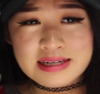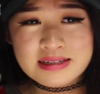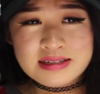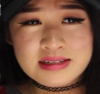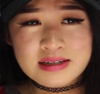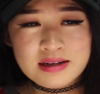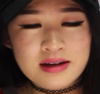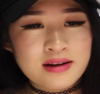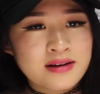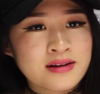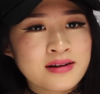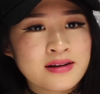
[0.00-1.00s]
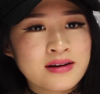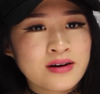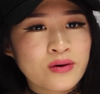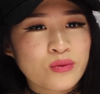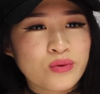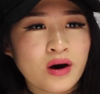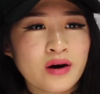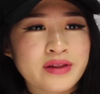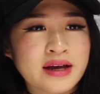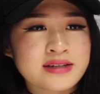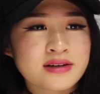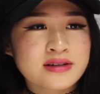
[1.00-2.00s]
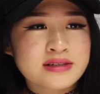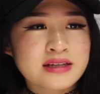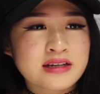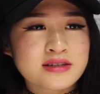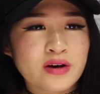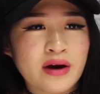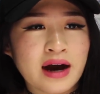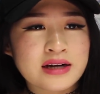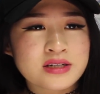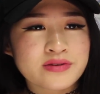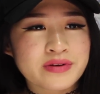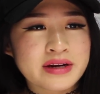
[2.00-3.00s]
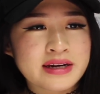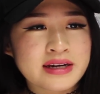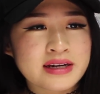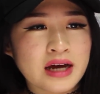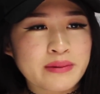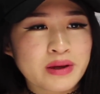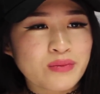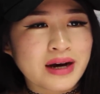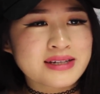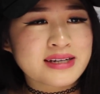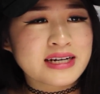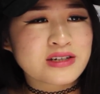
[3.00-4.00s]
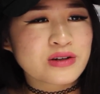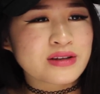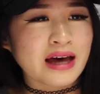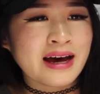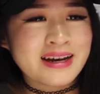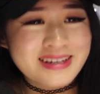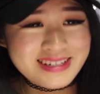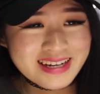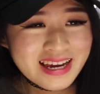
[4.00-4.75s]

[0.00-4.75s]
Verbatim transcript: scent? Wow, that is honestly so hard to read. I mean, why did I do that?